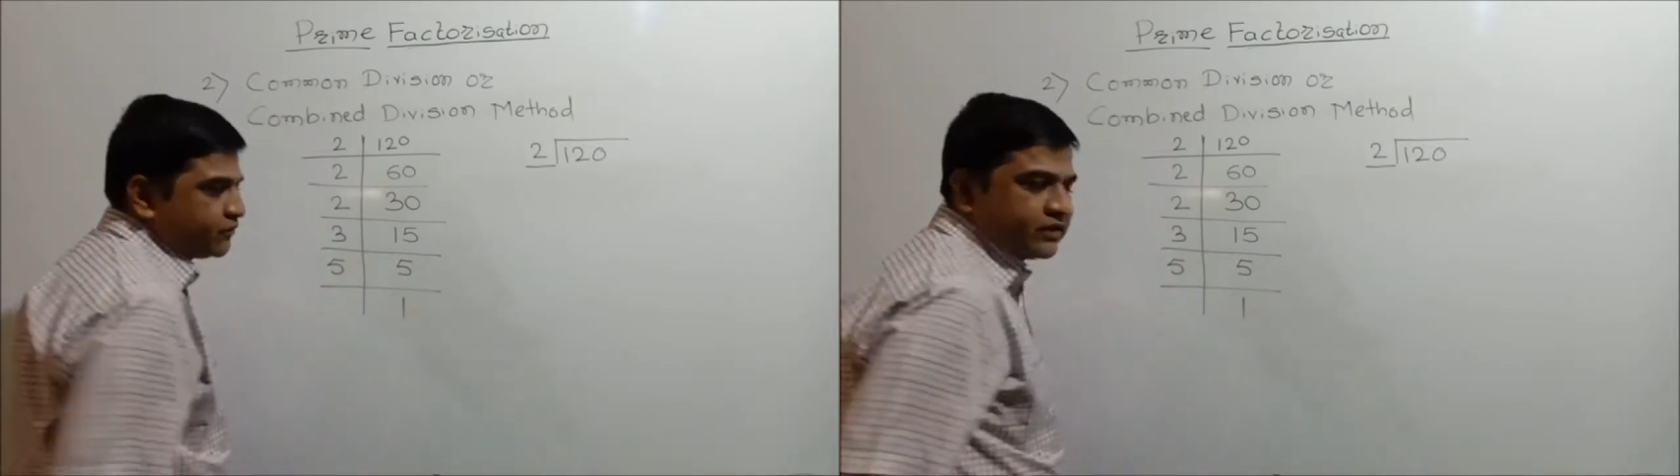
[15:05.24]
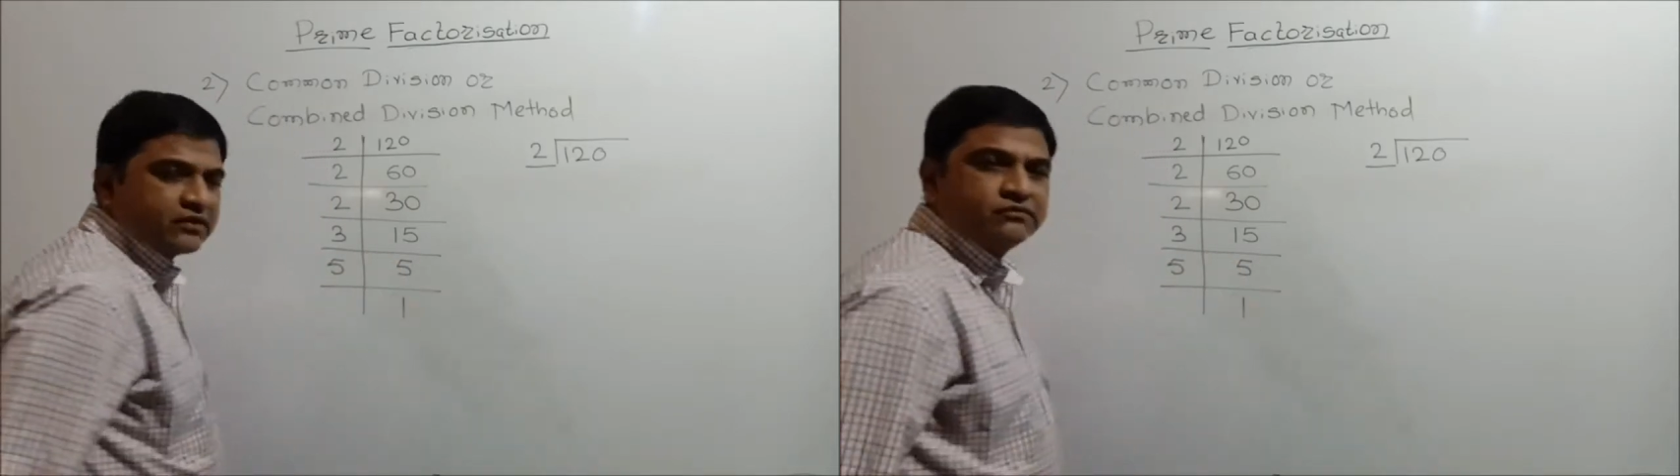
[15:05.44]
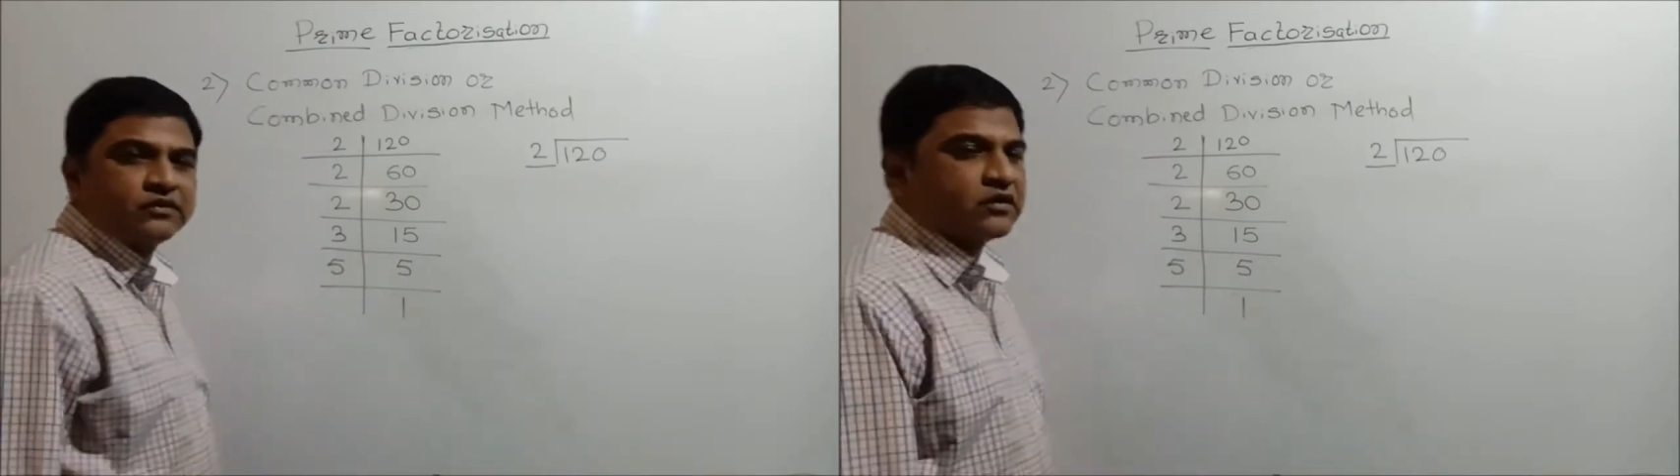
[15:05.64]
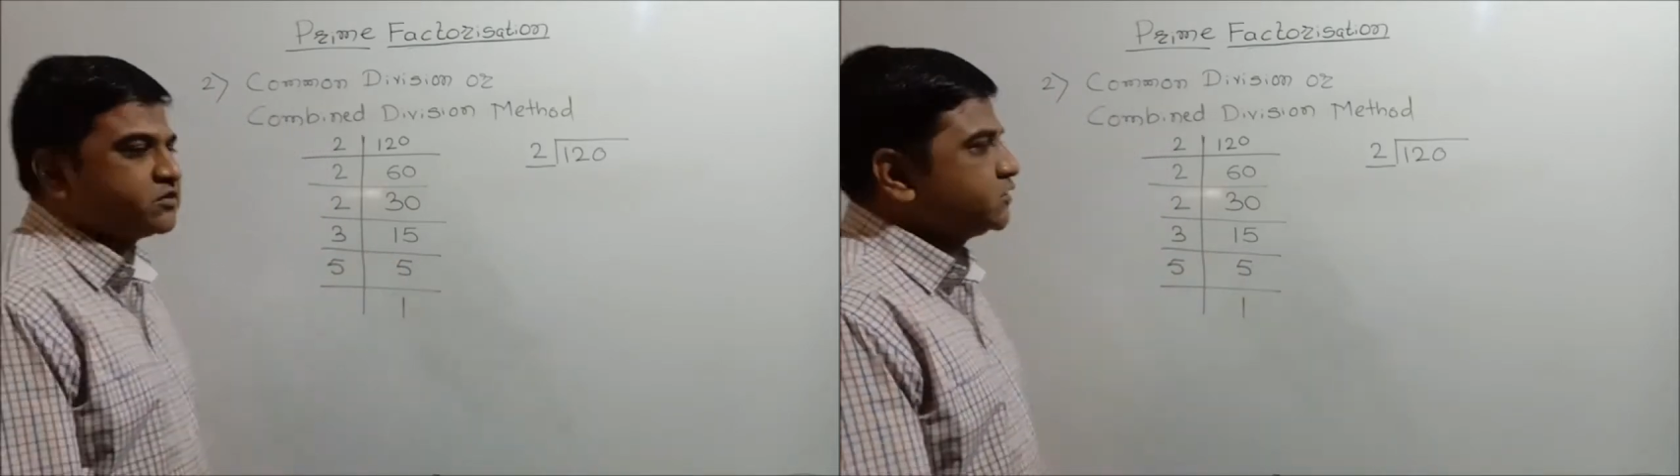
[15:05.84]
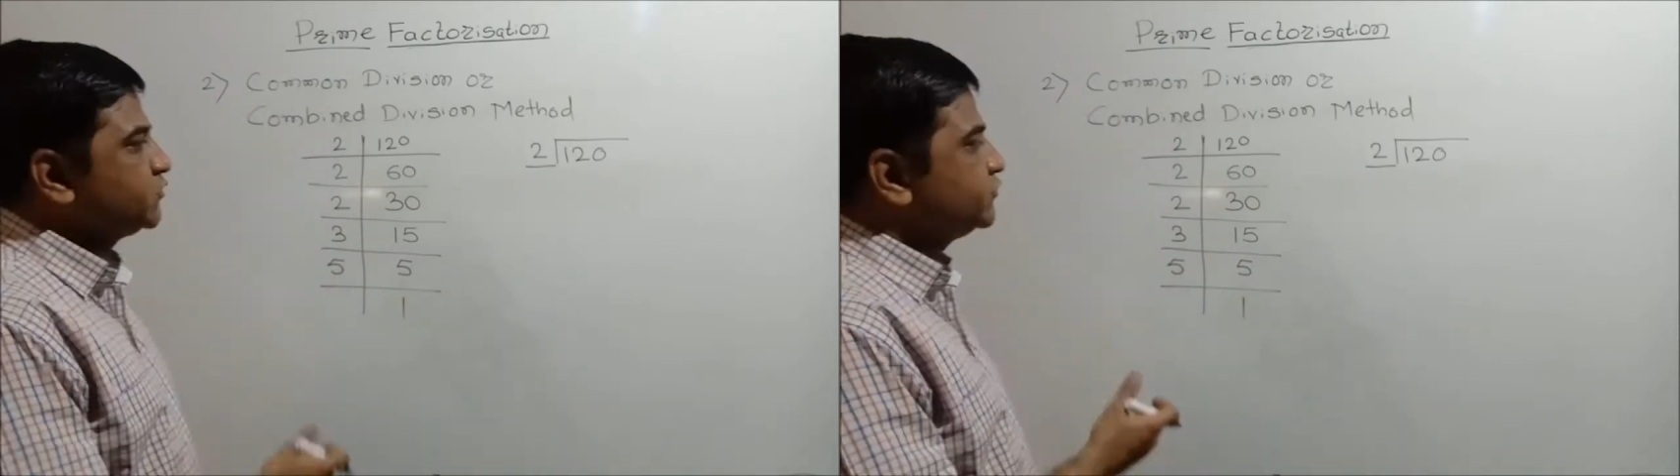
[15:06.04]
here because
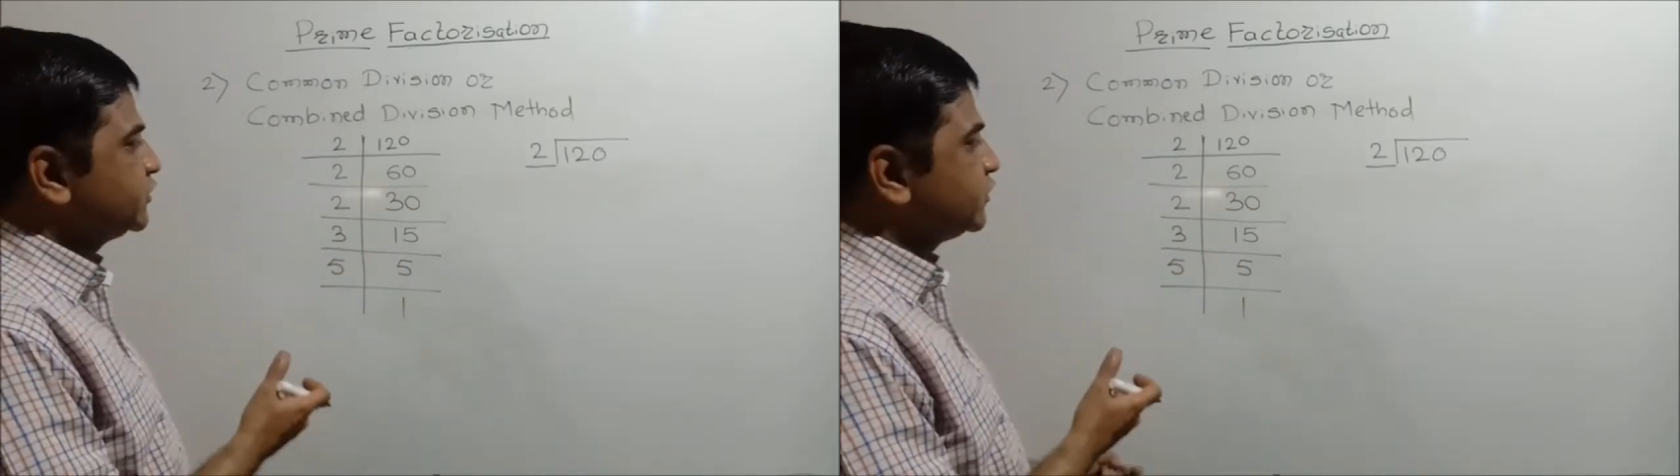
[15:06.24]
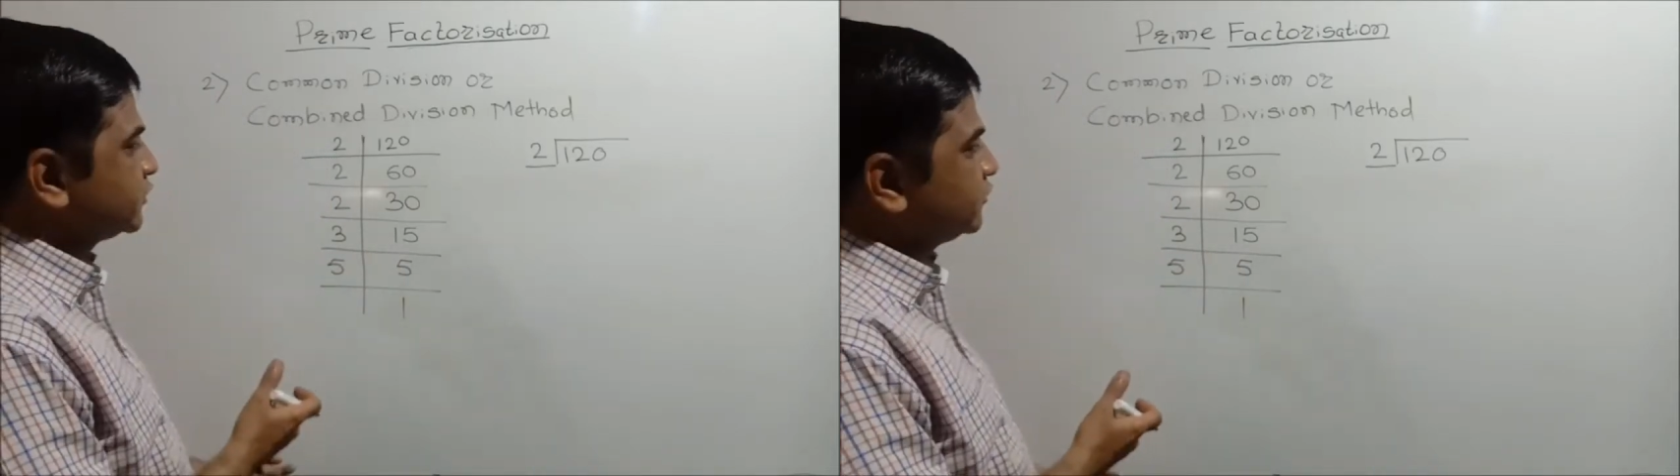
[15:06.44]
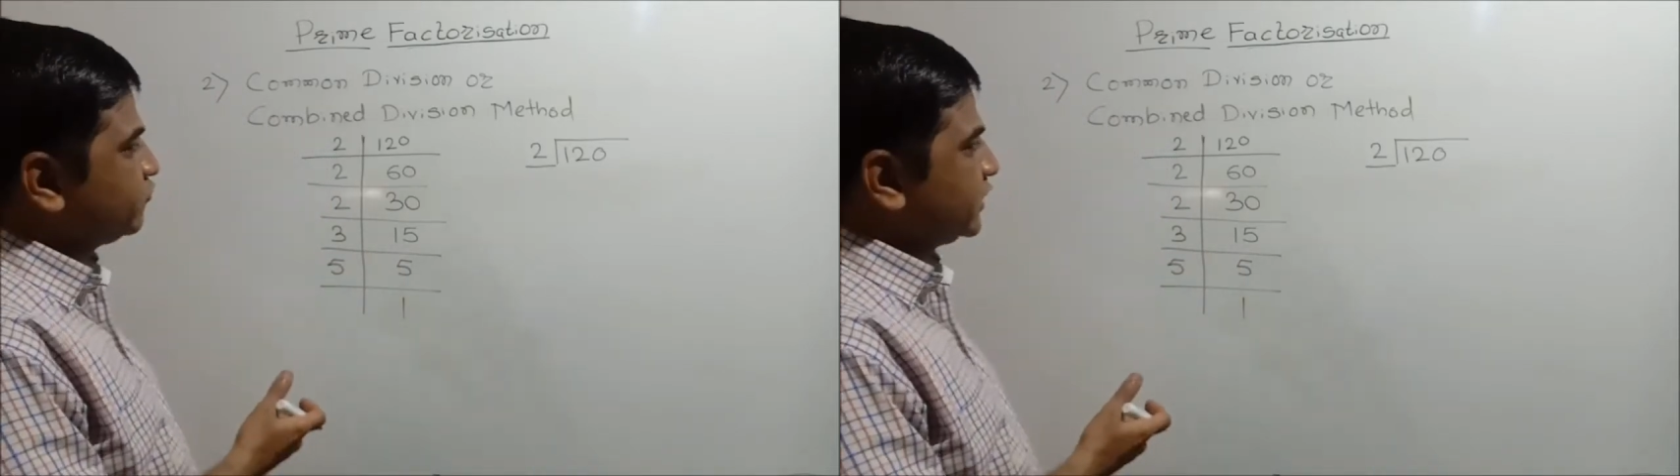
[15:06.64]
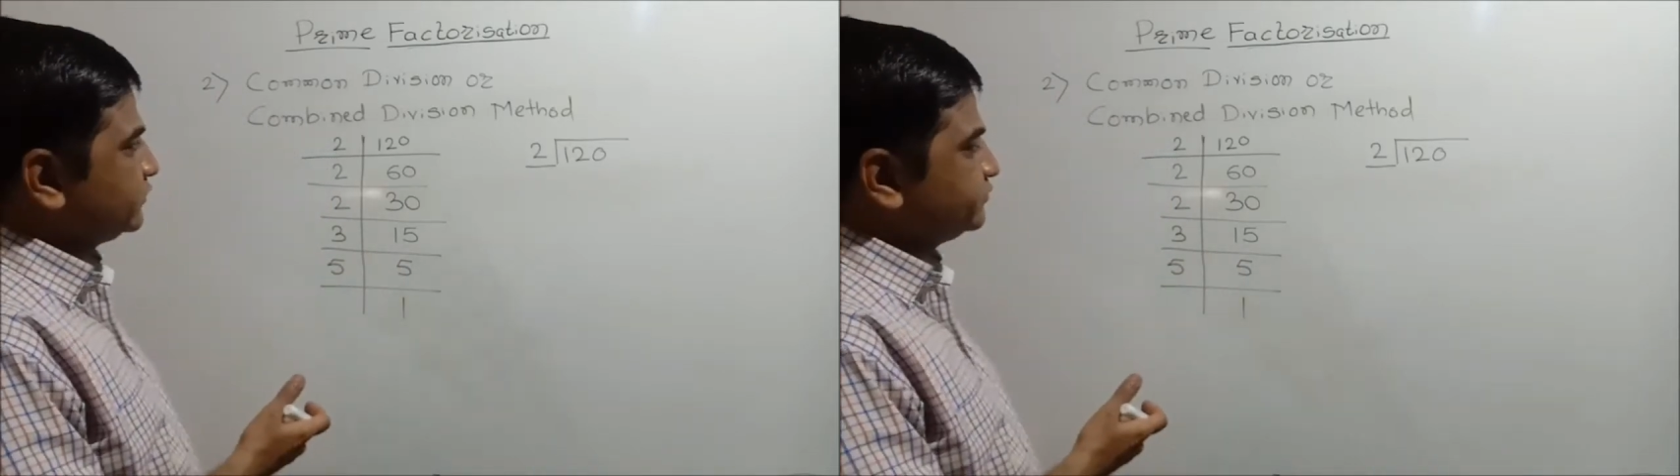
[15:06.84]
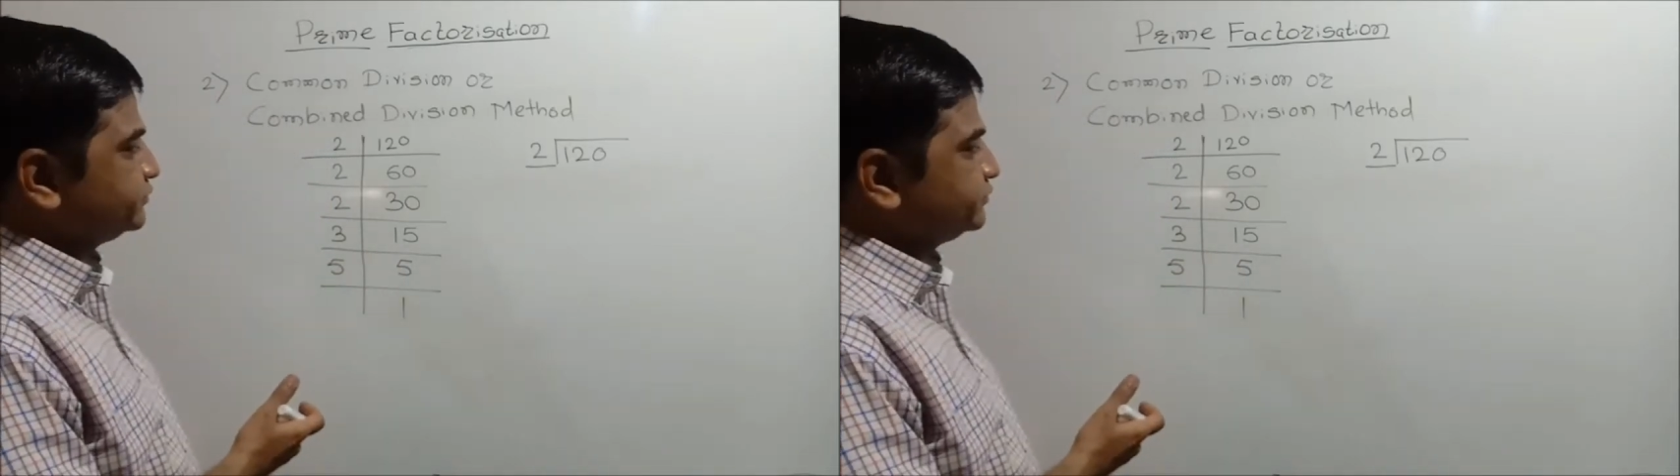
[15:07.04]
now we got the 1.